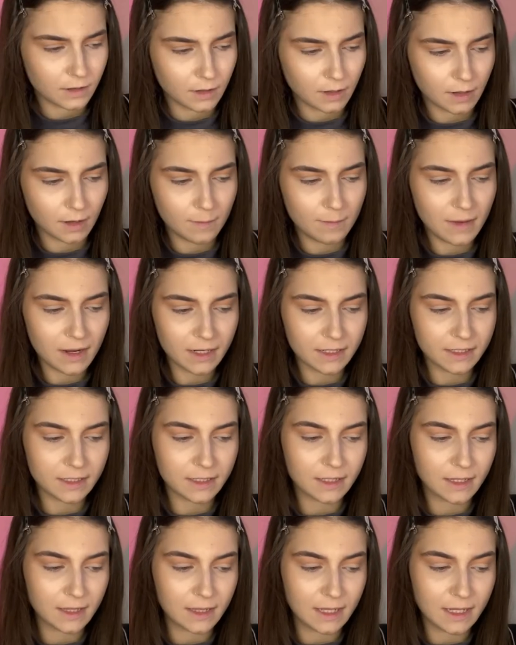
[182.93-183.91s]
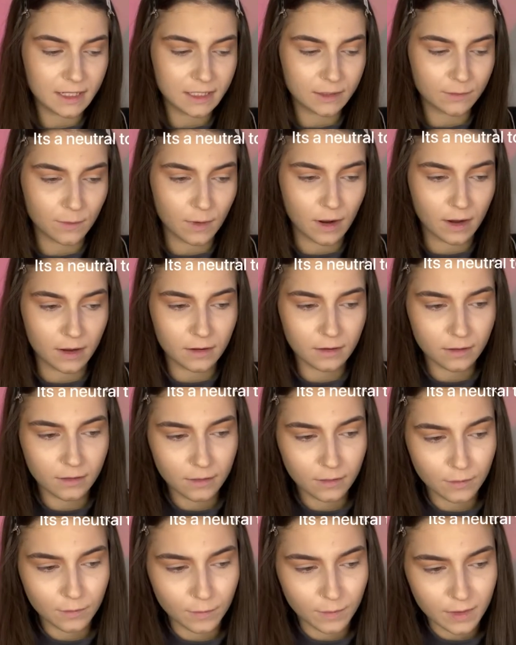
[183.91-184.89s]
I'm gonna mix this one
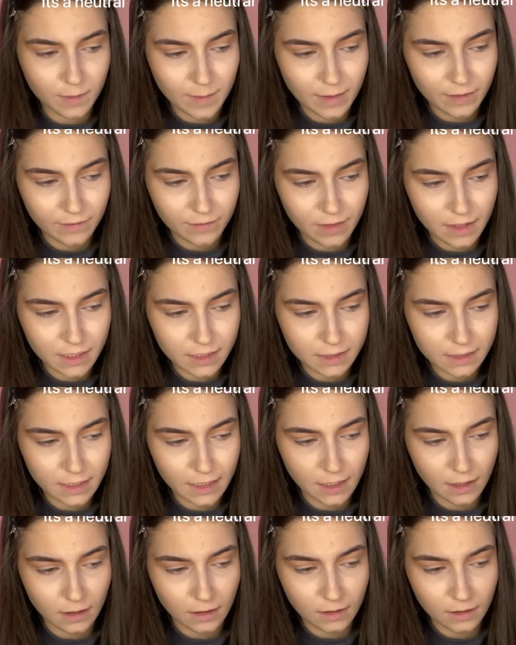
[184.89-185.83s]
with a bit of this here.